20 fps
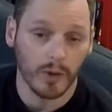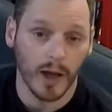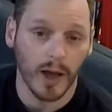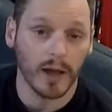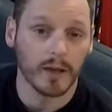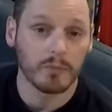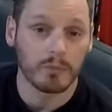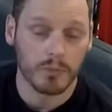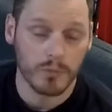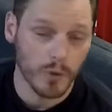
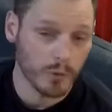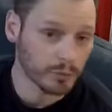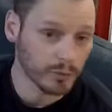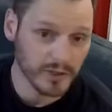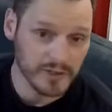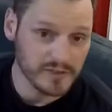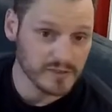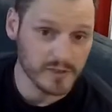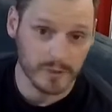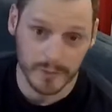I
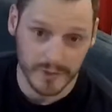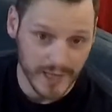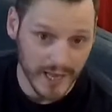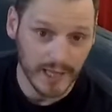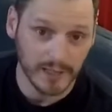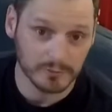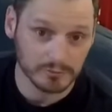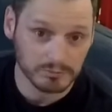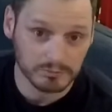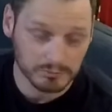replaced them
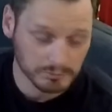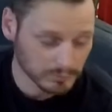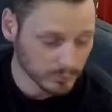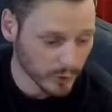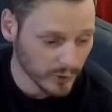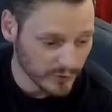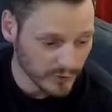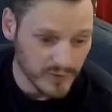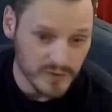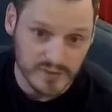again
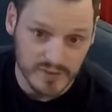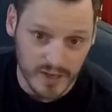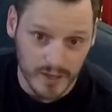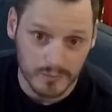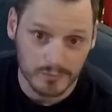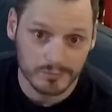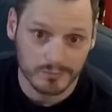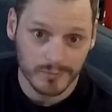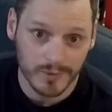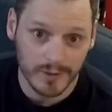with the
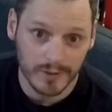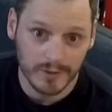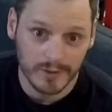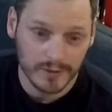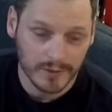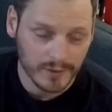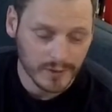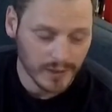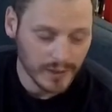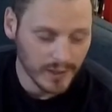same
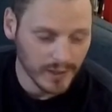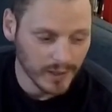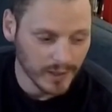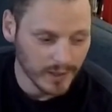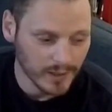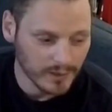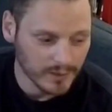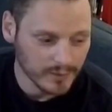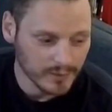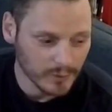
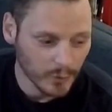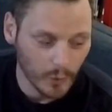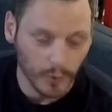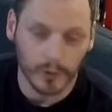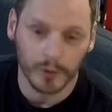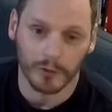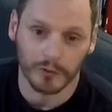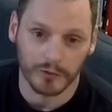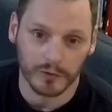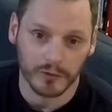
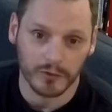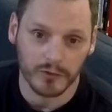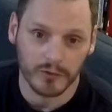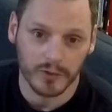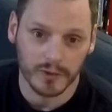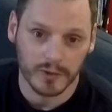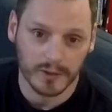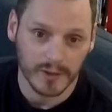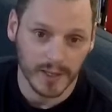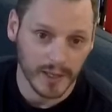coilovers,
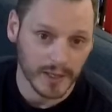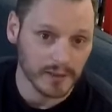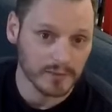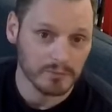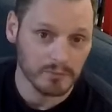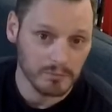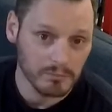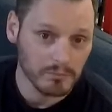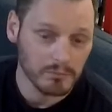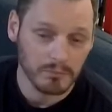
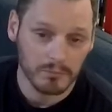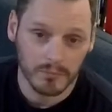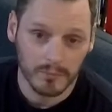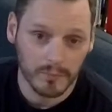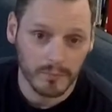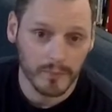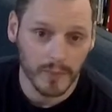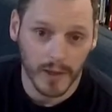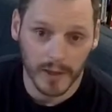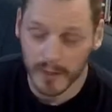and
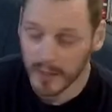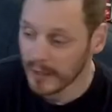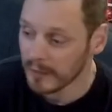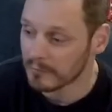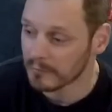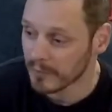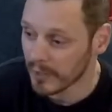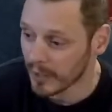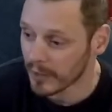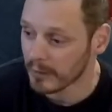
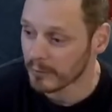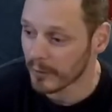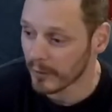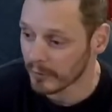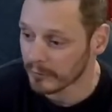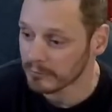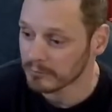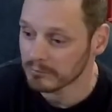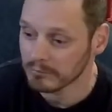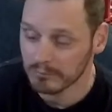again got
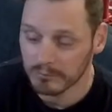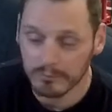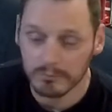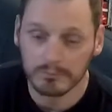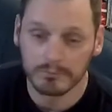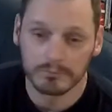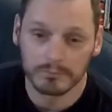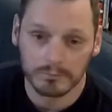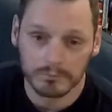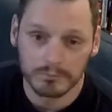about
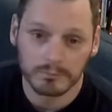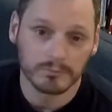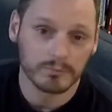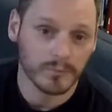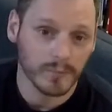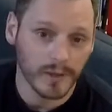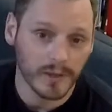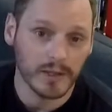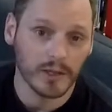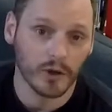
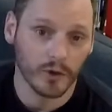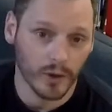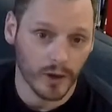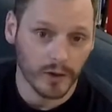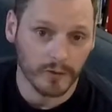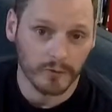a year out